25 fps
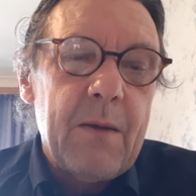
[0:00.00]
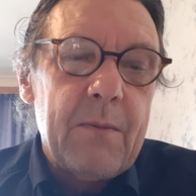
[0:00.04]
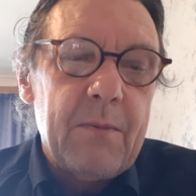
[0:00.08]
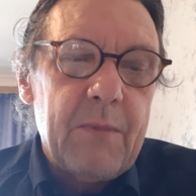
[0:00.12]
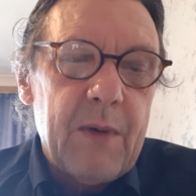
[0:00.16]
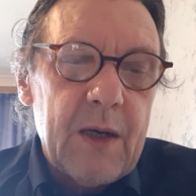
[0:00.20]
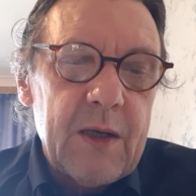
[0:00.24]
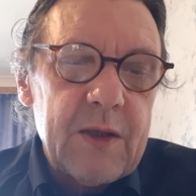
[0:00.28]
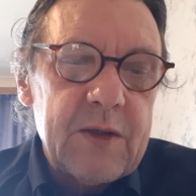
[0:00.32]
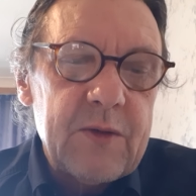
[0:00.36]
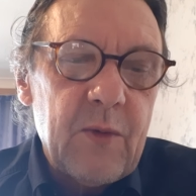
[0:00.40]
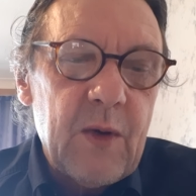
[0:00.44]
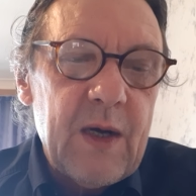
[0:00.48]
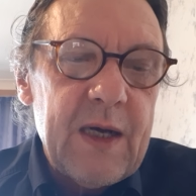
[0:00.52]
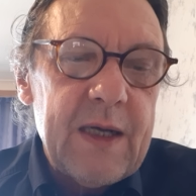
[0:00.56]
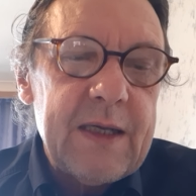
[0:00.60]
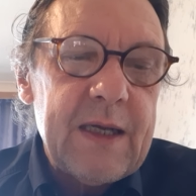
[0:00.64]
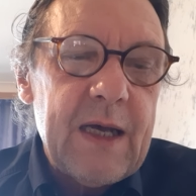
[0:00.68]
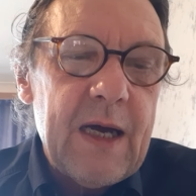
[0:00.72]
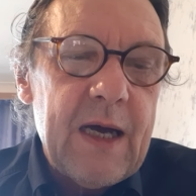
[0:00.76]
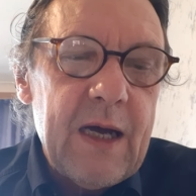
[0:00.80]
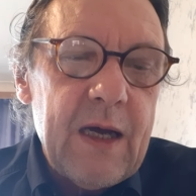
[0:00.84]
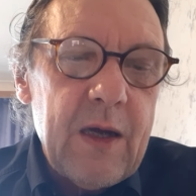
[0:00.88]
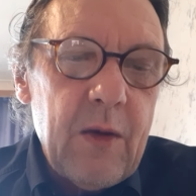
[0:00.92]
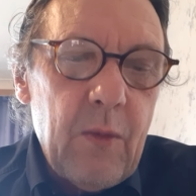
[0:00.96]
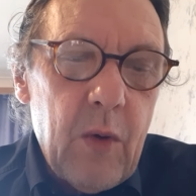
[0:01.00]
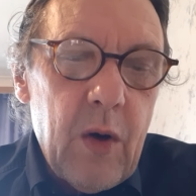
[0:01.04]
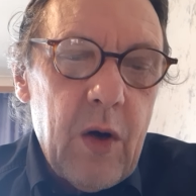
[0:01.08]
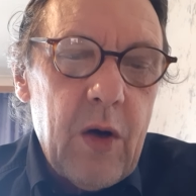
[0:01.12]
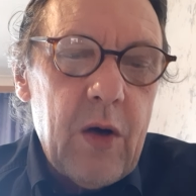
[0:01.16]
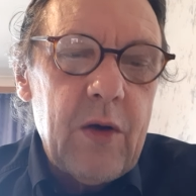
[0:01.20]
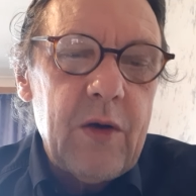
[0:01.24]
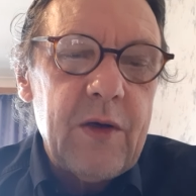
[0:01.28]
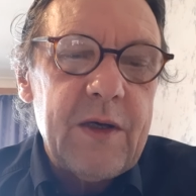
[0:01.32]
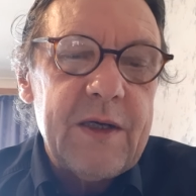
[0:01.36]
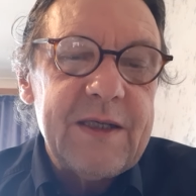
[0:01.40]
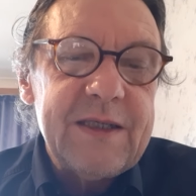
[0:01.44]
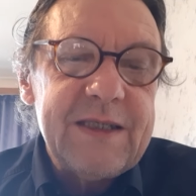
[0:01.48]
But when I
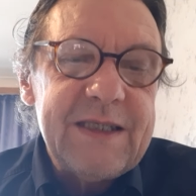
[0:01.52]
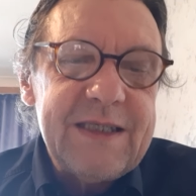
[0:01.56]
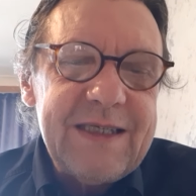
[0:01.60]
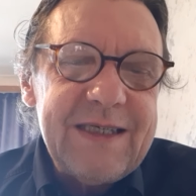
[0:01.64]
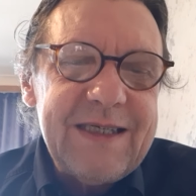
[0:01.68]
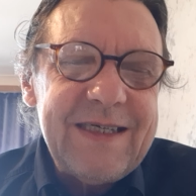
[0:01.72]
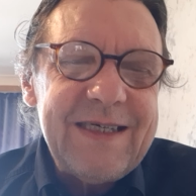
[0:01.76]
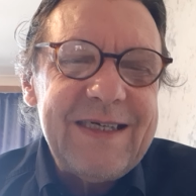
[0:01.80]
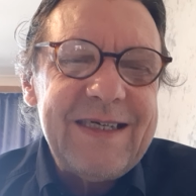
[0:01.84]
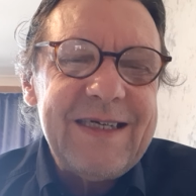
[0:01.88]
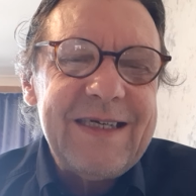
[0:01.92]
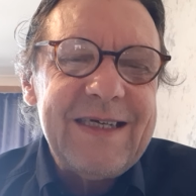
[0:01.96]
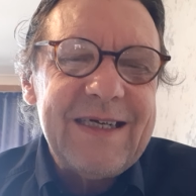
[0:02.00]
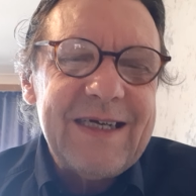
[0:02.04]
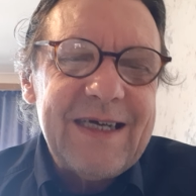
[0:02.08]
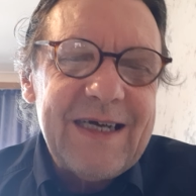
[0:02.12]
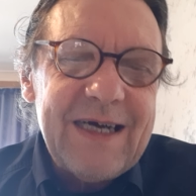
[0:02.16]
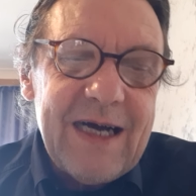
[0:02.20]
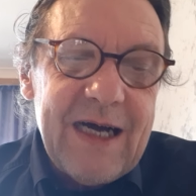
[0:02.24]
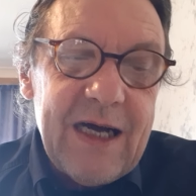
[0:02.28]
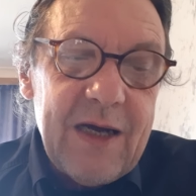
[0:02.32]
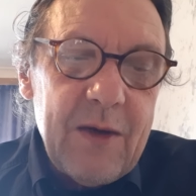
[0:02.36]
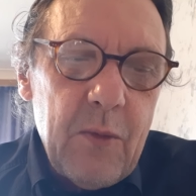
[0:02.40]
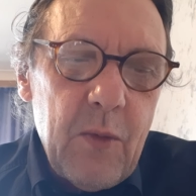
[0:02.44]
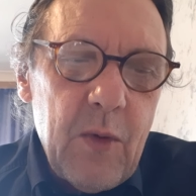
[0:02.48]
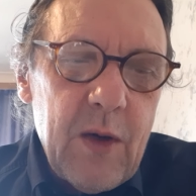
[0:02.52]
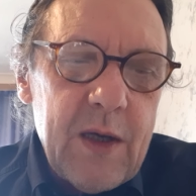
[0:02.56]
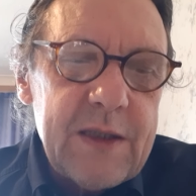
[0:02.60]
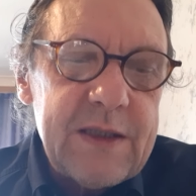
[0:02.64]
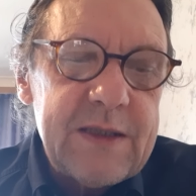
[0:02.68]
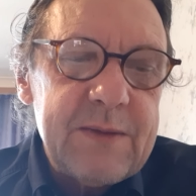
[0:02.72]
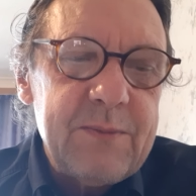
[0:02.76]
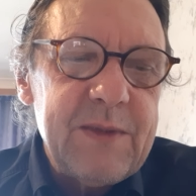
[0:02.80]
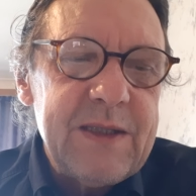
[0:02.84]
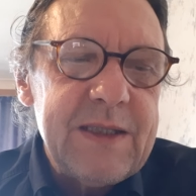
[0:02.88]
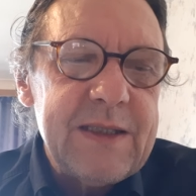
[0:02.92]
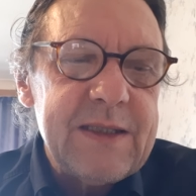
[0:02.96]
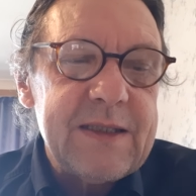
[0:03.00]
woke, dear, I was
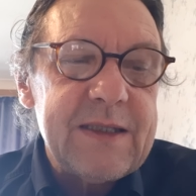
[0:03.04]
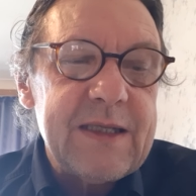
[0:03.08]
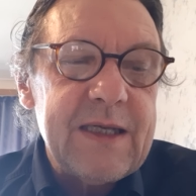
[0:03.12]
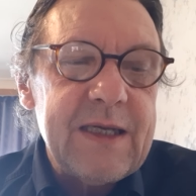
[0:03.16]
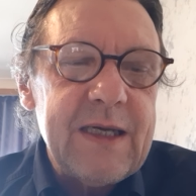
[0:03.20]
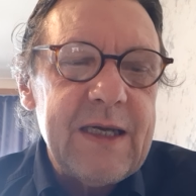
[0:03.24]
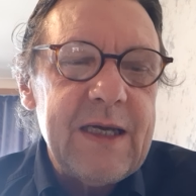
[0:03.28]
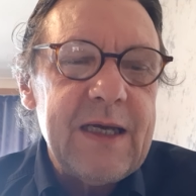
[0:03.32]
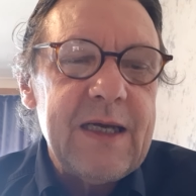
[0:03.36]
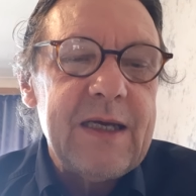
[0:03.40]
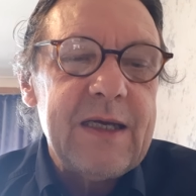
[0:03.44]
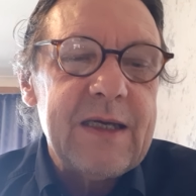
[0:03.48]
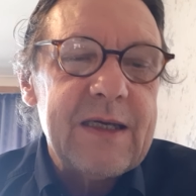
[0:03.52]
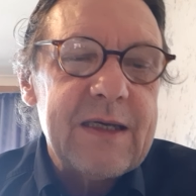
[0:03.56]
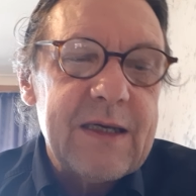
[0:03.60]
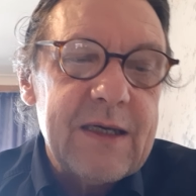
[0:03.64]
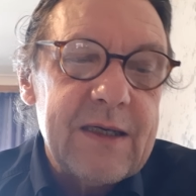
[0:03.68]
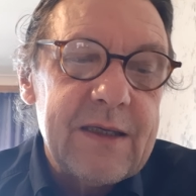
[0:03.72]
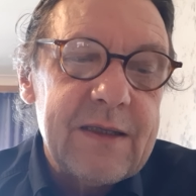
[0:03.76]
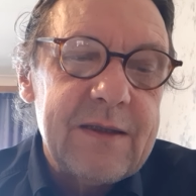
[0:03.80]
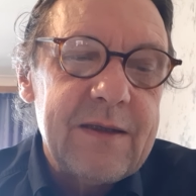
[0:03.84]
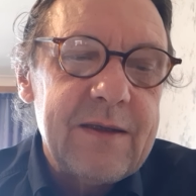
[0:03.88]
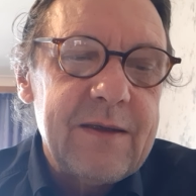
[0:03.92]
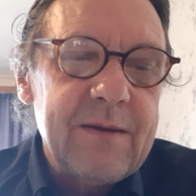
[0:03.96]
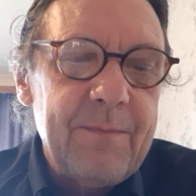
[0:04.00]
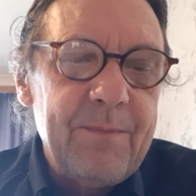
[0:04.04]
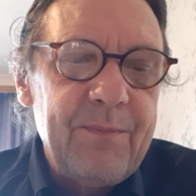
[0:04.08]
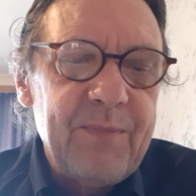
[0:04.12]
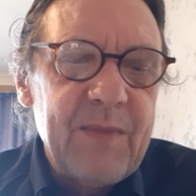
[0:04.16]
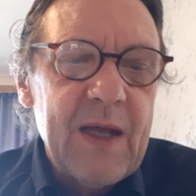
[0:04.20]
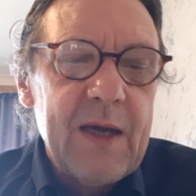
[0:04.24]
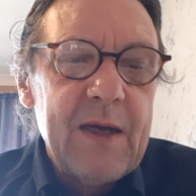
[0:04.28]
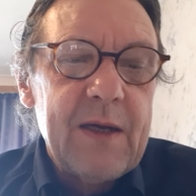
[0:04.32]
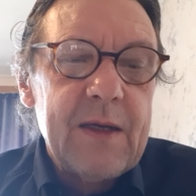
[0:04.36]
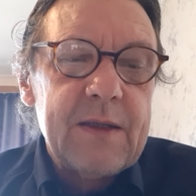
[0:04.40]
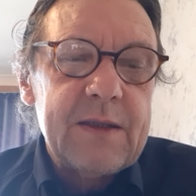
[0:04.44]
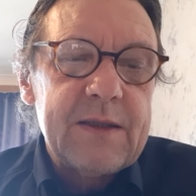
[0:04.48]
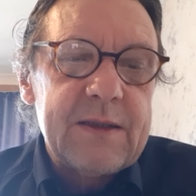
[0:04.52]
mistaken.
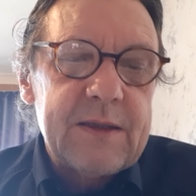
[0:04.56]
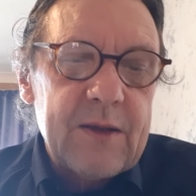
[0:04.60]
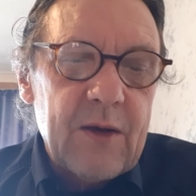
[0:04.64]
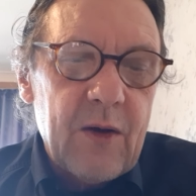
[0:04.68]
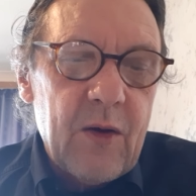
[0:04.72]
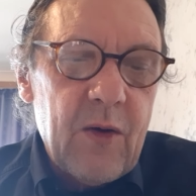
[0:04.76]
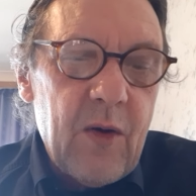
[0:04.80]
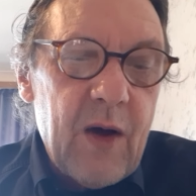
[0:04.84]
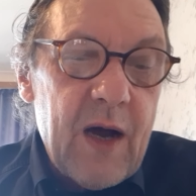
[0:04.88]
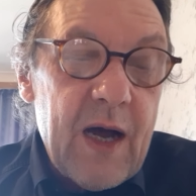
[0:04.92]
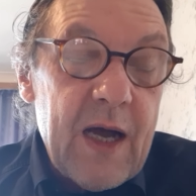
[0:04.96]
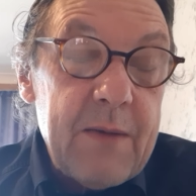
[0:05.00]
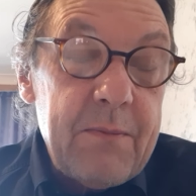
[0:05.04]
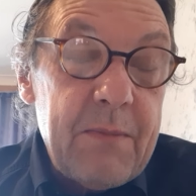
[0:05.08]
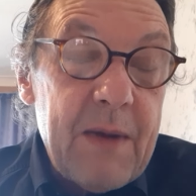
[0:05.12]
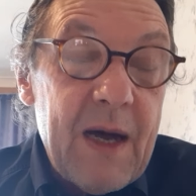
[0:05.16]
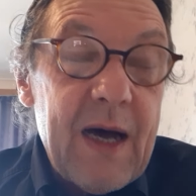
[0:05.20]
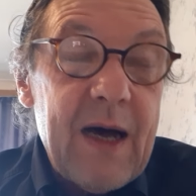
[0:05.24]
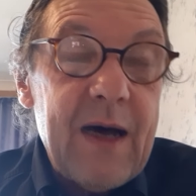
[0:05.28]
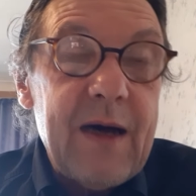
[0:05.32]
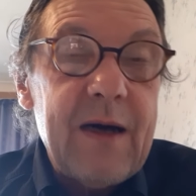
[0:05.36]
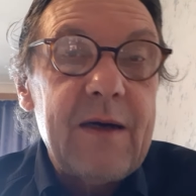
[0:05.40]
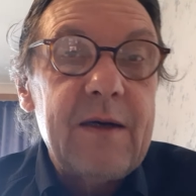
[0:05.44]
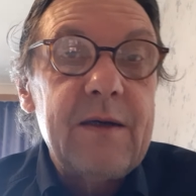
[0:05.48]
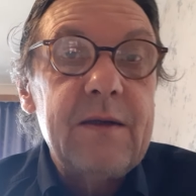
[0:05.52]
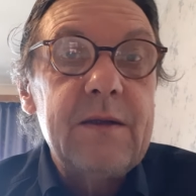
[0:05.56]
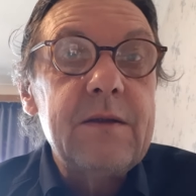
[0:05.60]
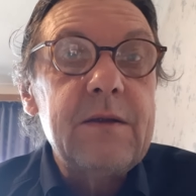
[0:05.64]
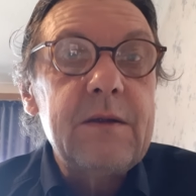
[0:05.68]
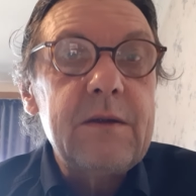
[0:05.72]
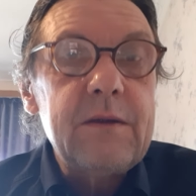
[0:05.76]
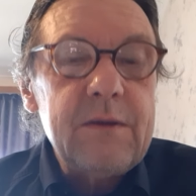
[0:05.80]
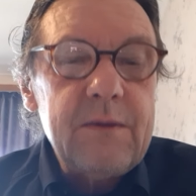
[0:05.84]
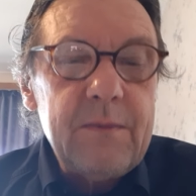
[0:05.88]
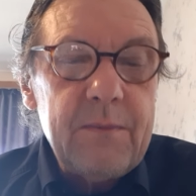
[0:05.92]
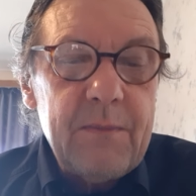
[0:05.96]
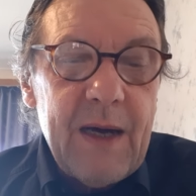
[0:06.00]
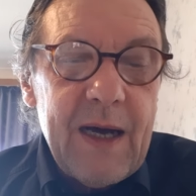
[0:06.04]
So I
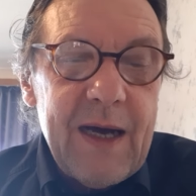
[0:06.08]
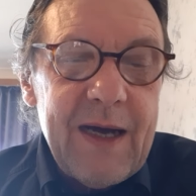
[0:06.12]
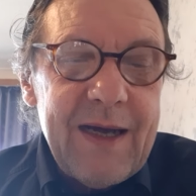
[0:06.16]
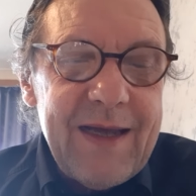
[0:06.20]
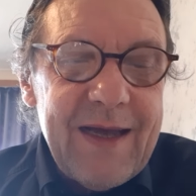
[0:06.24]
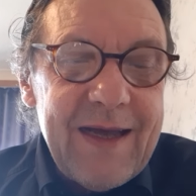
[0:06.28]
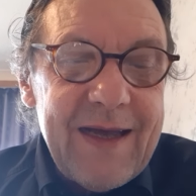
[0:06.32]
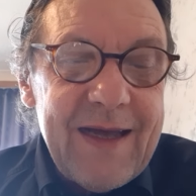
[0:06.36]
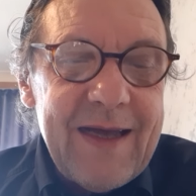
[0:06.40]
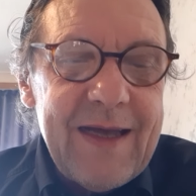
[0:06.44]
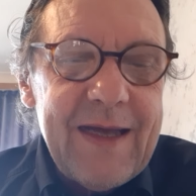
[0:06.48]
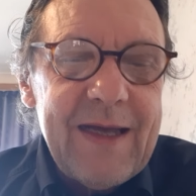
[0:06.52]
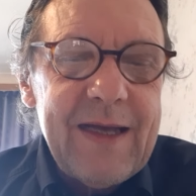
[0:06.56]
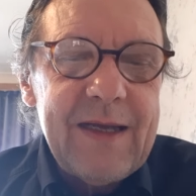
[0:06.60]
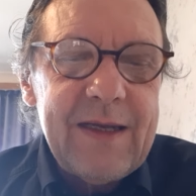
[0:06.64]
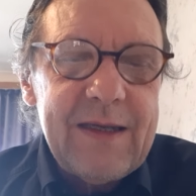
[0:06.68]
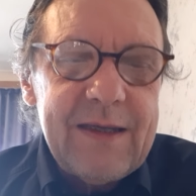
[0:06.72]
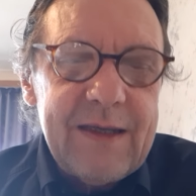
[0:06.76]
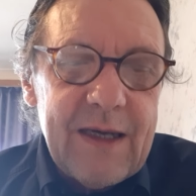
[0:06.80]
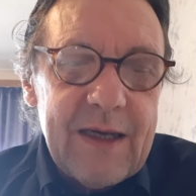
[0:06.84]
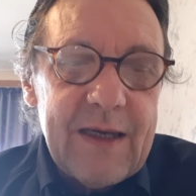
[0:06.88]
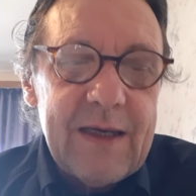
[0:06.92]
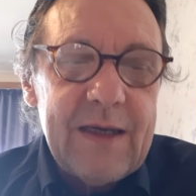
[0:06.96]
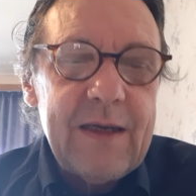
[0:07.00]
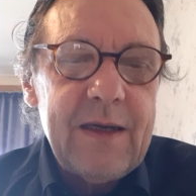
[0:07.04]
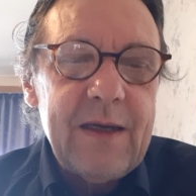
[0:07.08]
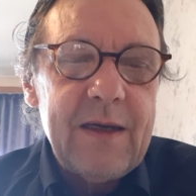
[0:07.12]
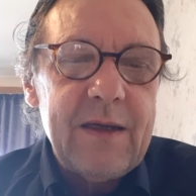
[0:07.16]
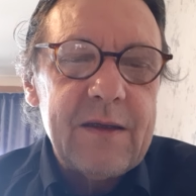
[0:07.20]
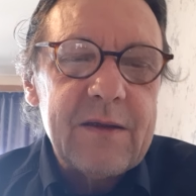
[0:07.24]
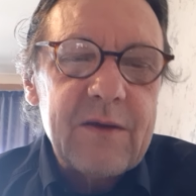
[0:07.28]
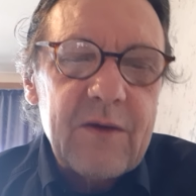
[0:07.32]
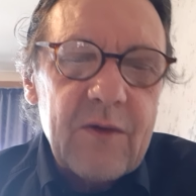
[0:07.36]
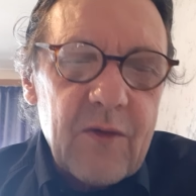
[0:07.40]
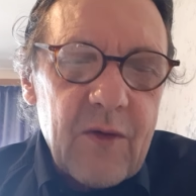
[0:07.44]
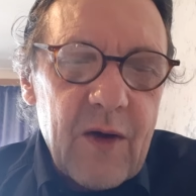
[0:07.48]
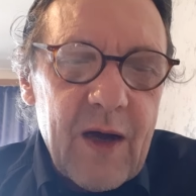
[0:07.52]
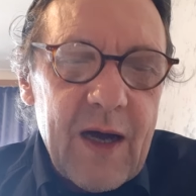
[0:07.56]
bowed my head and
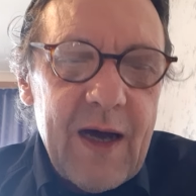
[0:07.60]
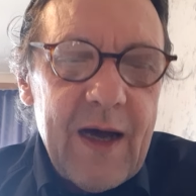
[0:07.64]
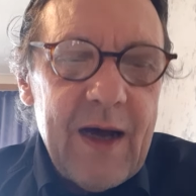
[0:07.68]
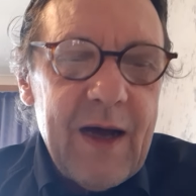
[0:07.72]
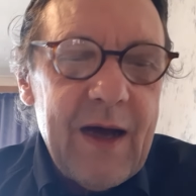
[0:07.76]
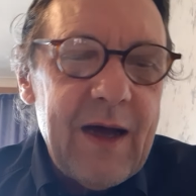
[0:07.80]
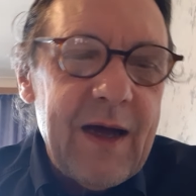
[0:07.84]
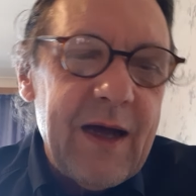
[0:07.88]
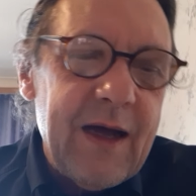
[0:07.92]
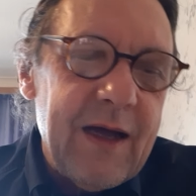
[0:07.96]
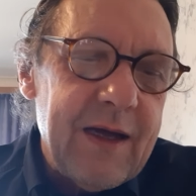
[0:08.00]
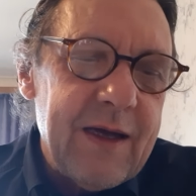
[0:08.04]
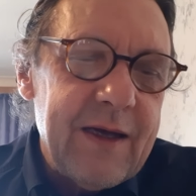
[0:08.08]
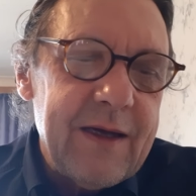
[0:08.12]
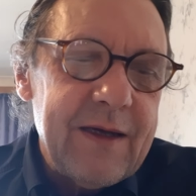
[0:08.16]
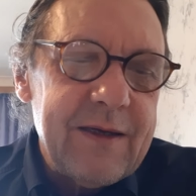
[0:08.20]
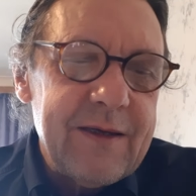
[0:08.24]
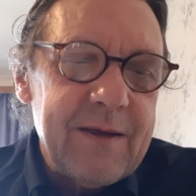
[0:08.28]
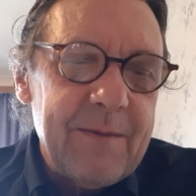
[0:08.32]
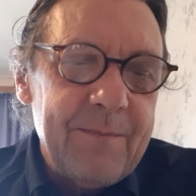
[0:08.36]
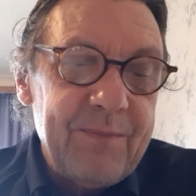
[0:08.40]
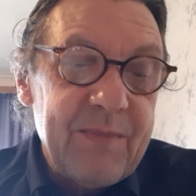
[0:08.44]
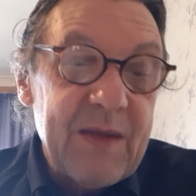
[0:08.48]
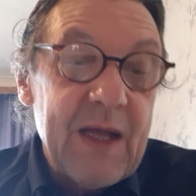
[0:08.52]
cried.